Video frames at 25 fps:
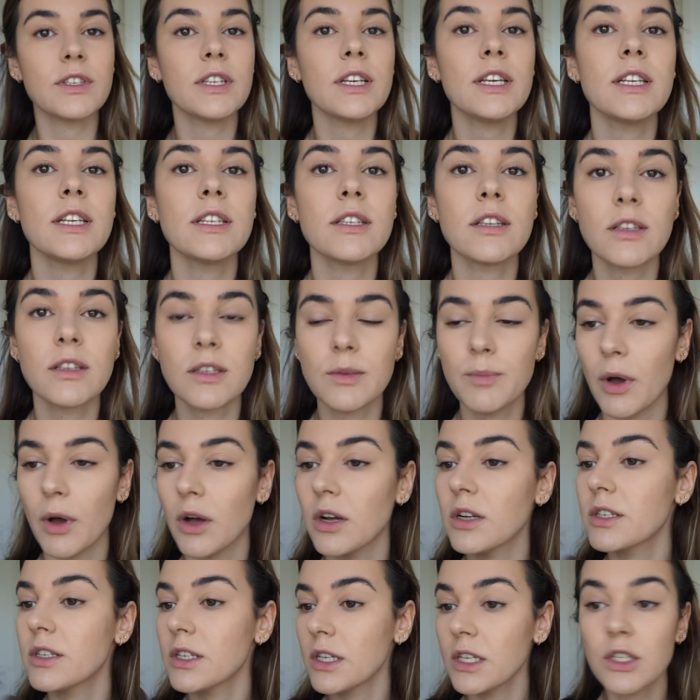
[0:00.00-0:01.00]
his
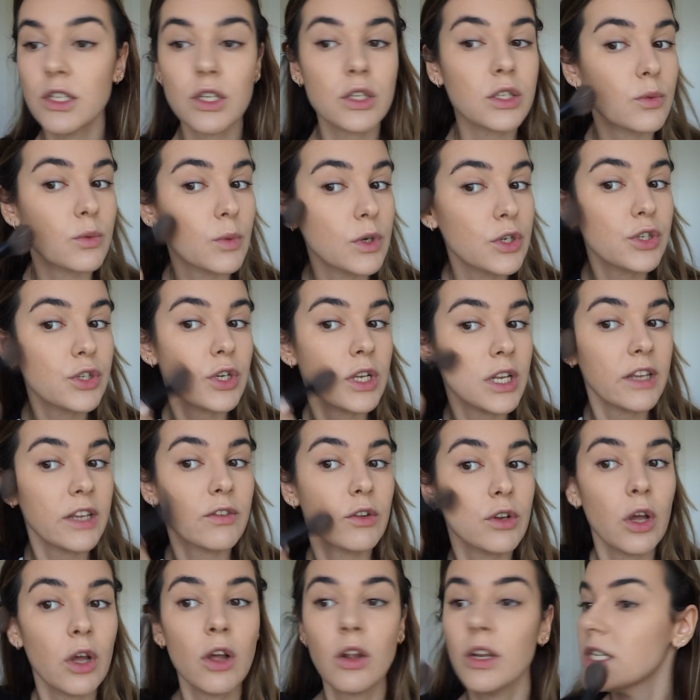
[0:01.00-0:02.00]
spot. He doesn't want to leave
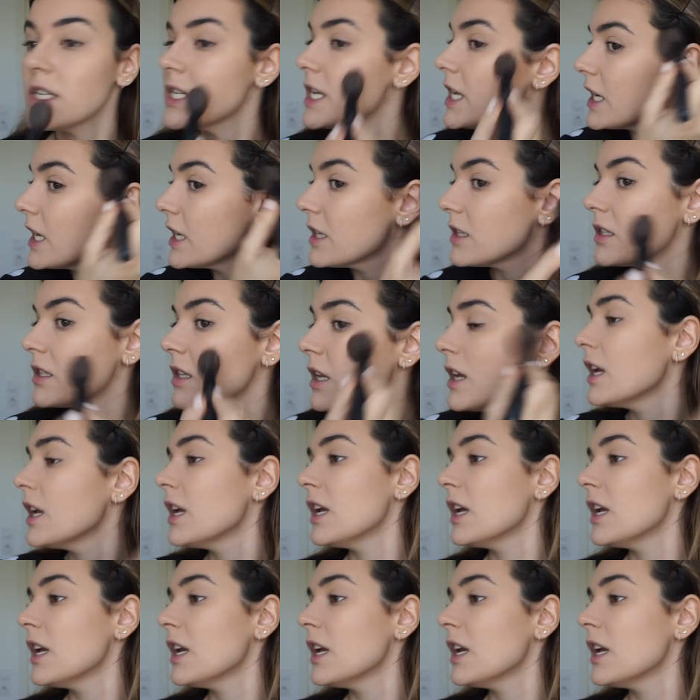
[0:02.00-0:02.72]
on holidays.